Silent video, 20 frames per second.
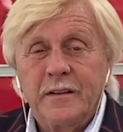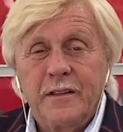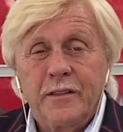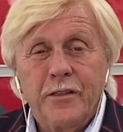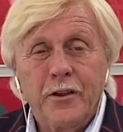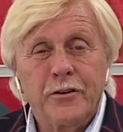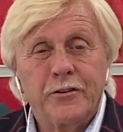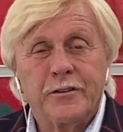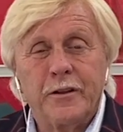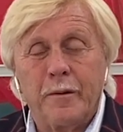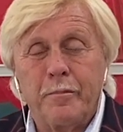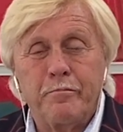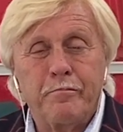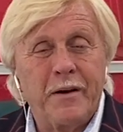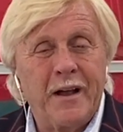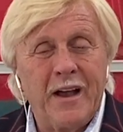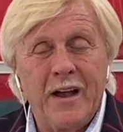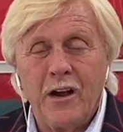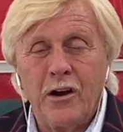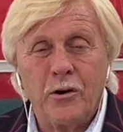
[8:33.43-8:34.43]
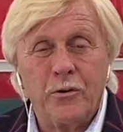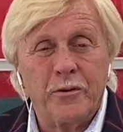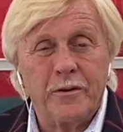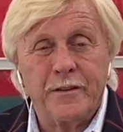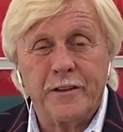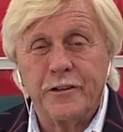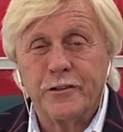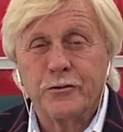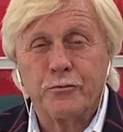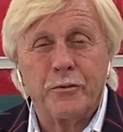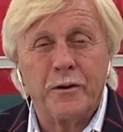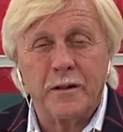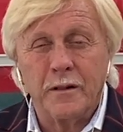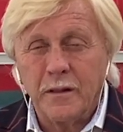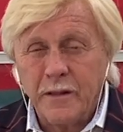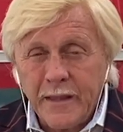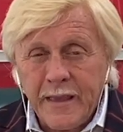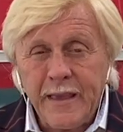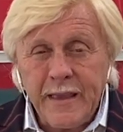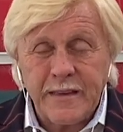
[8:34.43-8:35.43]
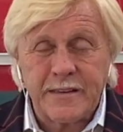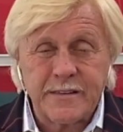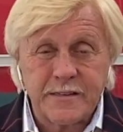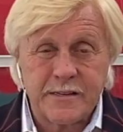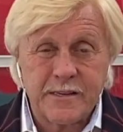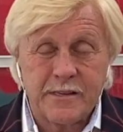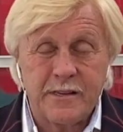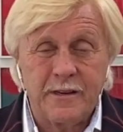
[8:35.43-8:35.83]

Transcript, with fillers: There's a power that's released